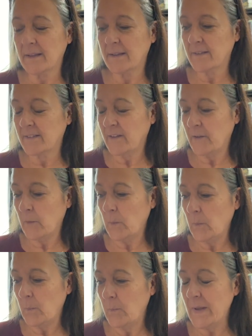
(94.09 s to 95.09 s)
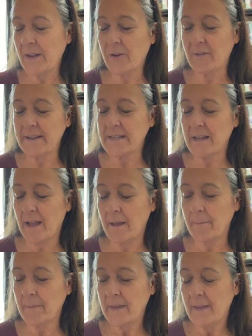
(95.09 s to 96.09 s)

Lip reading: So we had a great time.